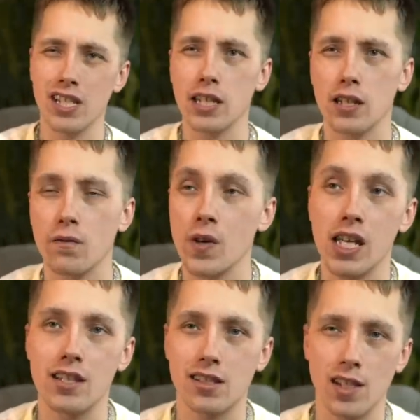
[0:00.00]
say that the
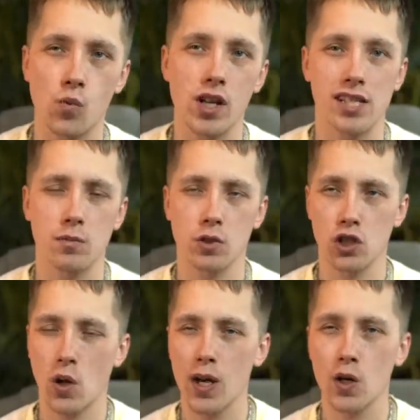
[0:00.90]
fit is somewhat similar.
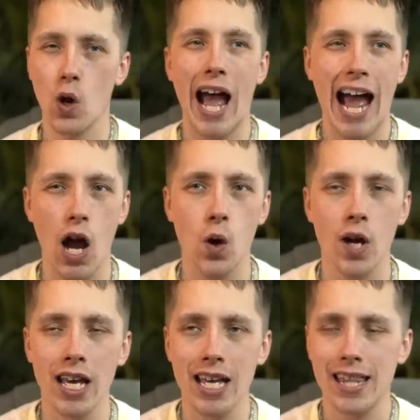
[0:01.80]
So I don't know how
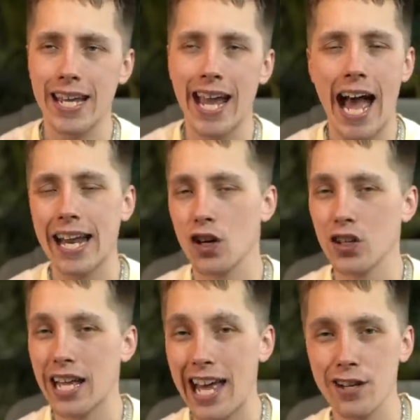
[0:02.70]
they added
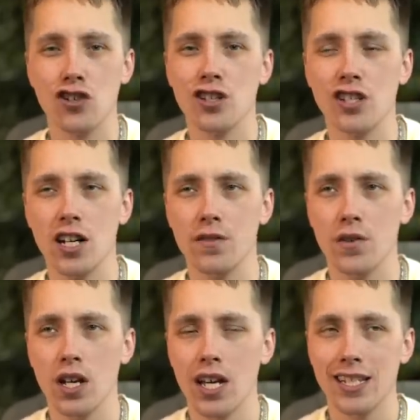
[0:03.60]
all that extra stuff
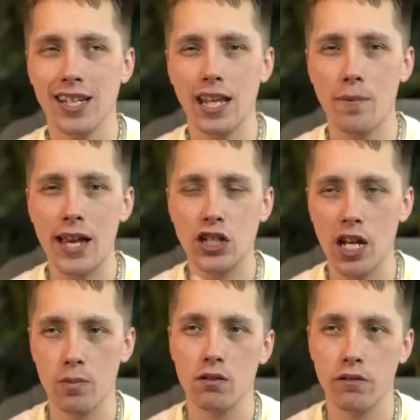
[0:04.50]
it's like they made
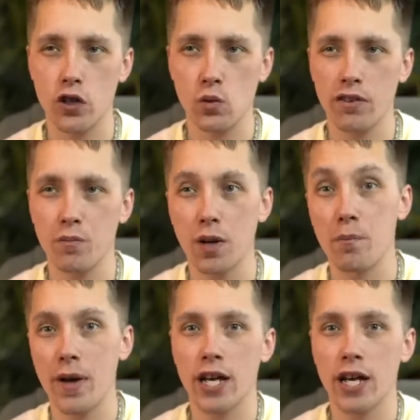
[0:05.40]
Champion Reverse Weave, but